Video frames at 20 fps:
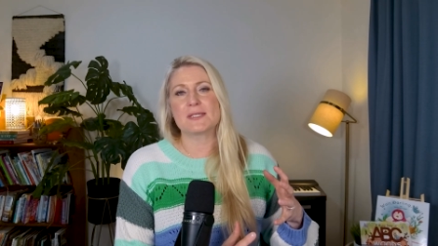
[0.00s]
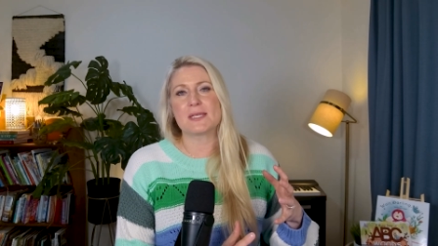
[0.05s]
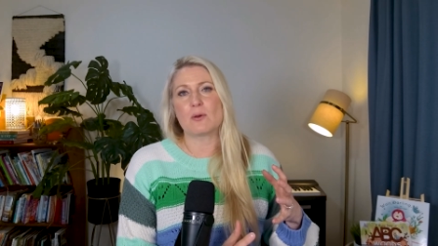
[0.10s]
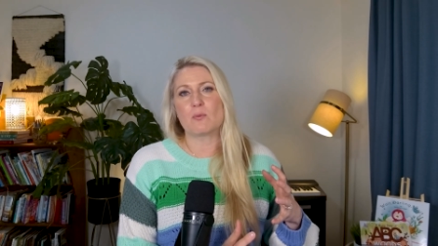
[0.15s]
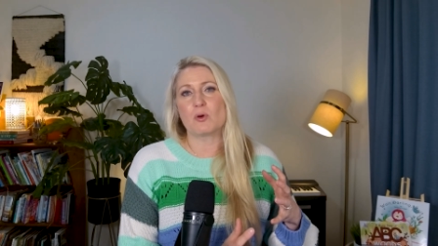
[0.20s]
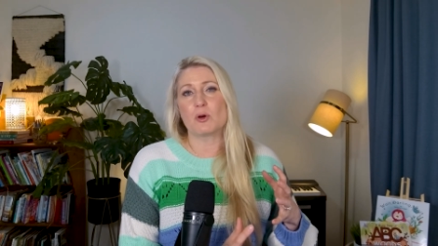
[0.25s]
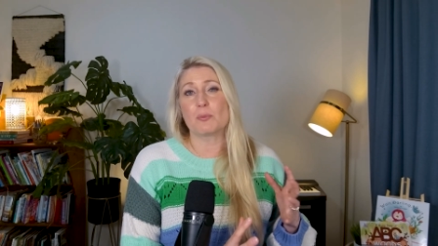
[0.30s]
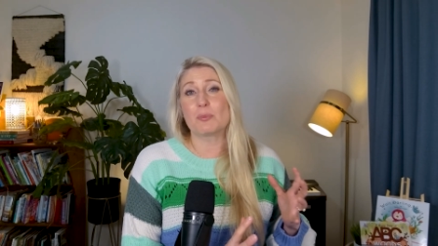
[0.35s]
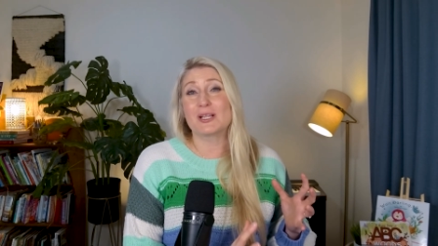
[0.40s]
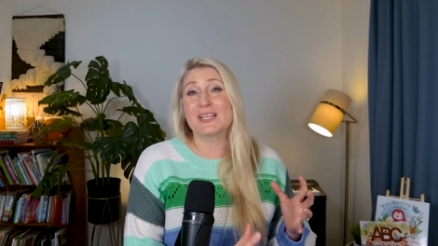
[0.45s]

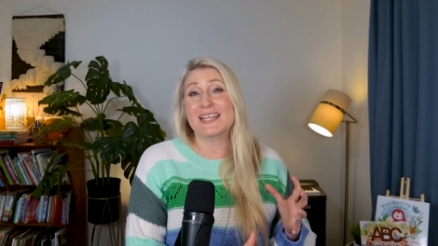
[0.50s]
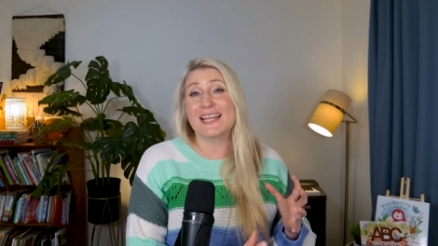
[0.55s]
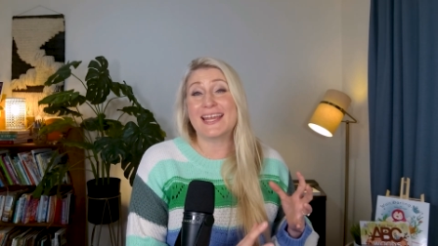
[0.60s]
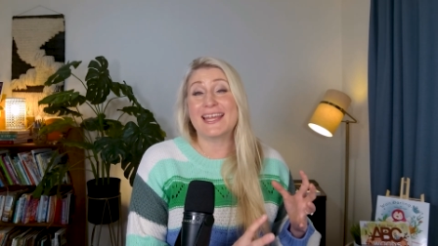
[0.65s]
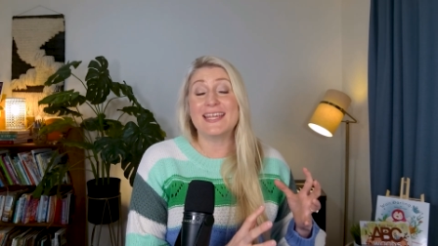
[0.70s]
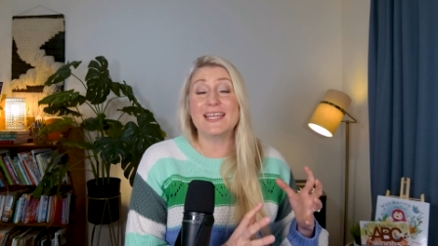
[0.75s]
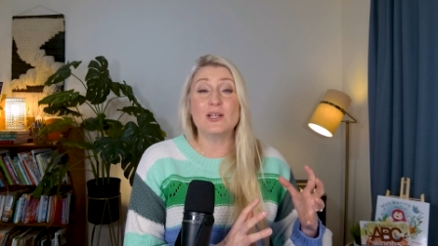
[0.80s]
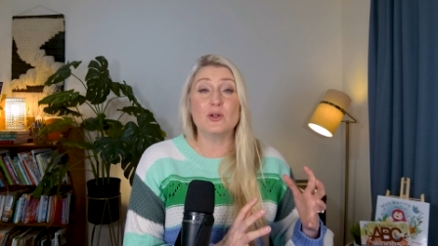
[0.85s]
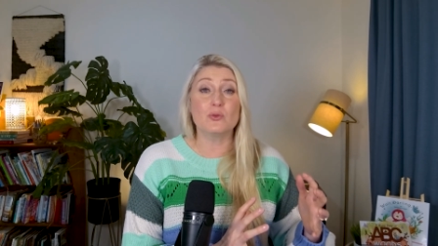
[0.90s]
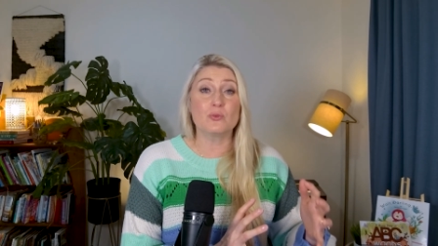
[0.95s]
and we're
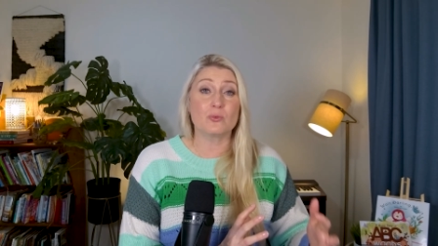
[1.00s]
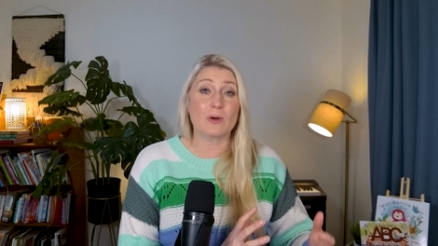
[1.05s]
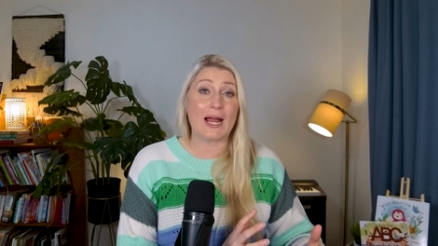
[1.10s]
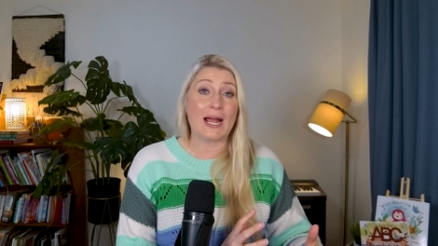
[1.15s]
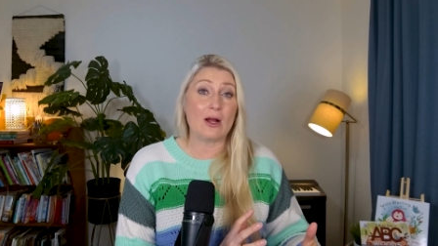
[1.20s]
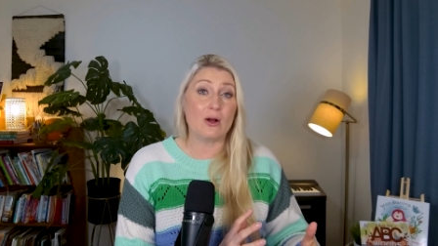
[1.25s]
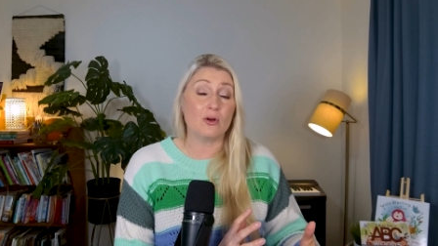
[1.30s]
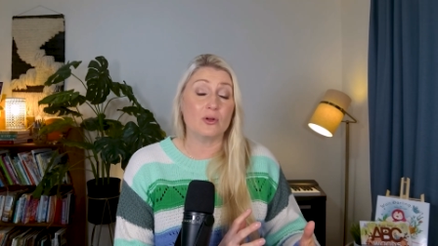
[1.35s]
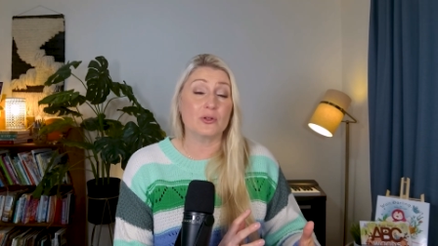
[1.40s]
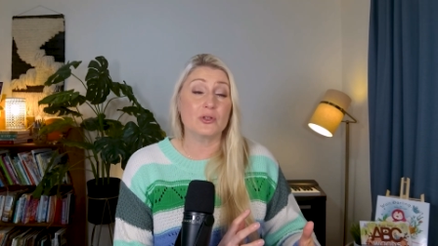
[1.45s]
playing
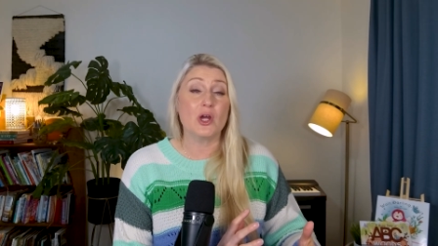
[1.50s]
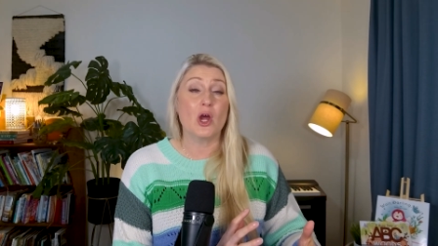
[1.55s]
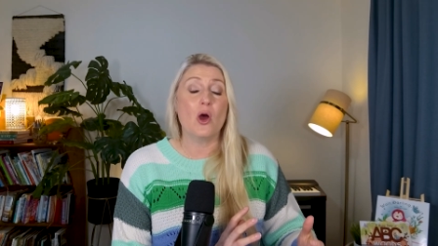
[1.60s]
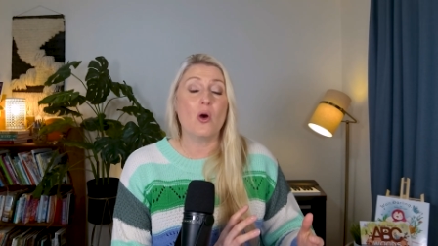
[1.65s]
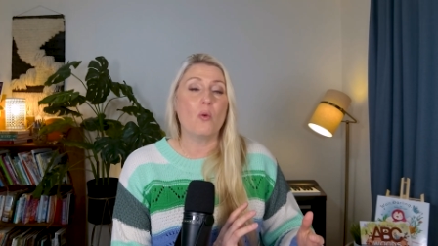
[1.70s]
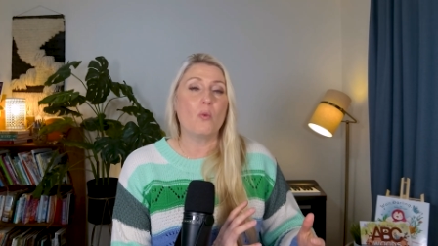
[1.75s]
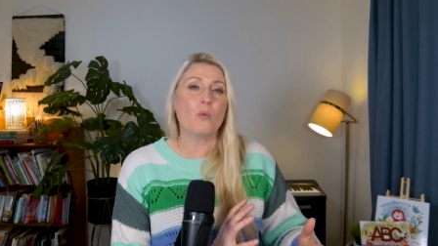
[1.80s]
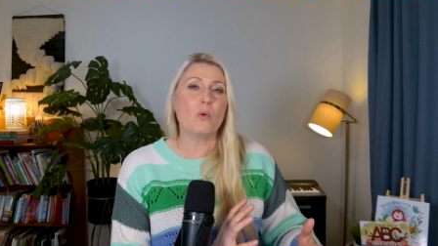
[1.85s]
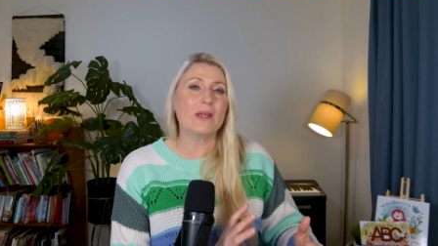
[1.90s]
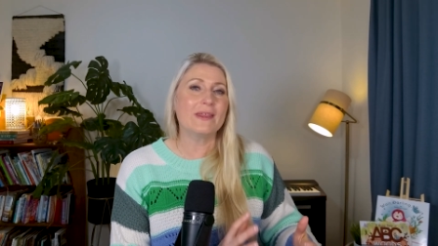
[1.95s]
around
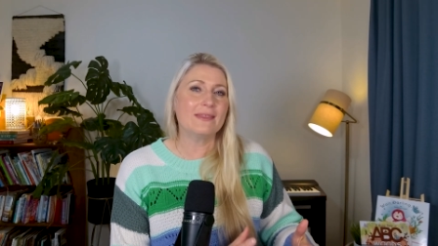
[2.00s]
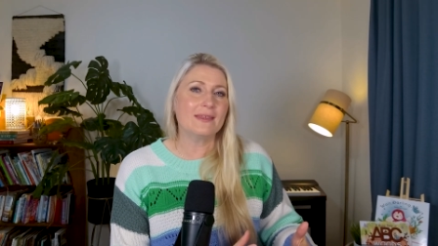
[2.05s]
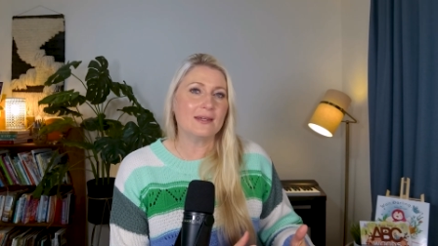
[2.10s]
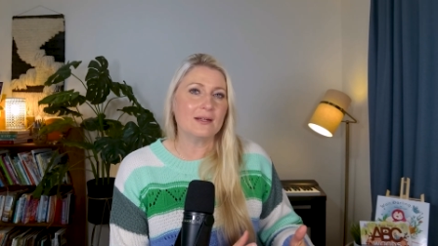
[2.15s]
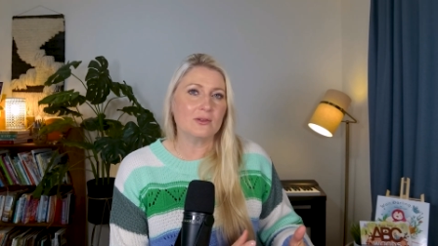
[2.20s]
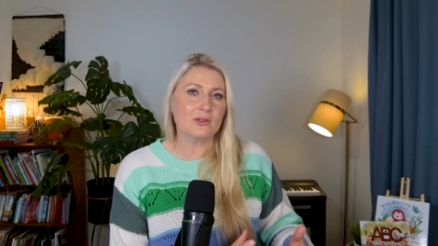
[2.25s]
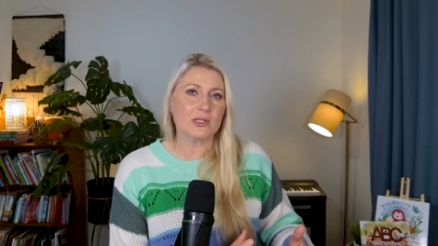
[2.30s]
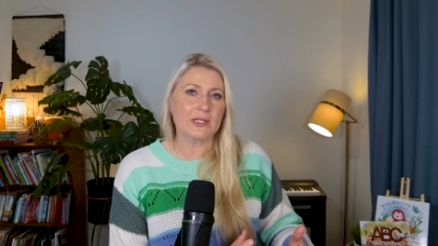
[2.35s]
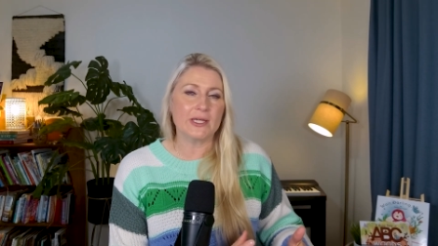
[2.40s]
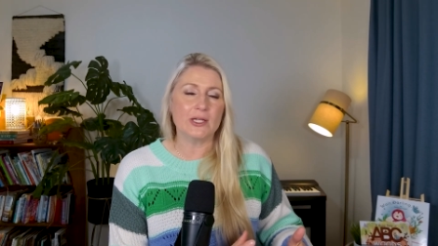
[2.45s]
with it
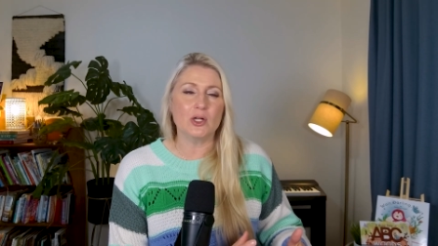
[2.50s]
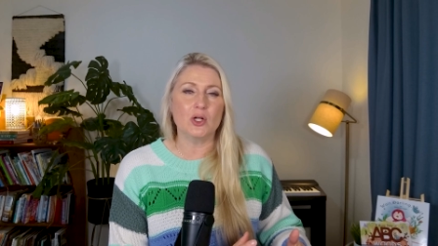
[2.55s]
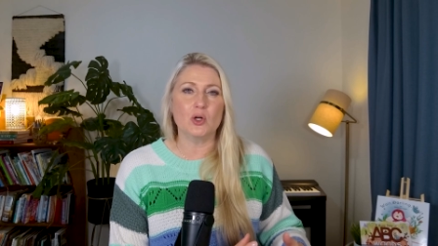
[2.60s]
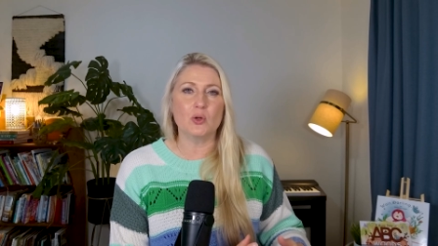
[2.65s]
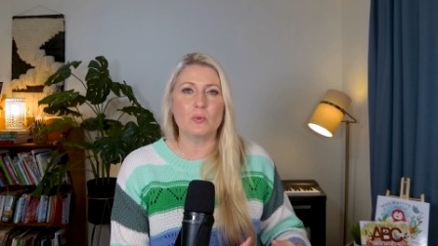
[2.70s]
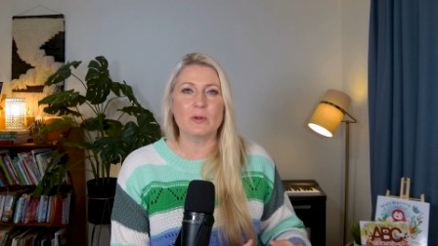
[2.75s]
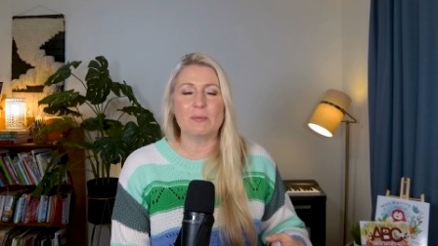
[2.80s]
a little.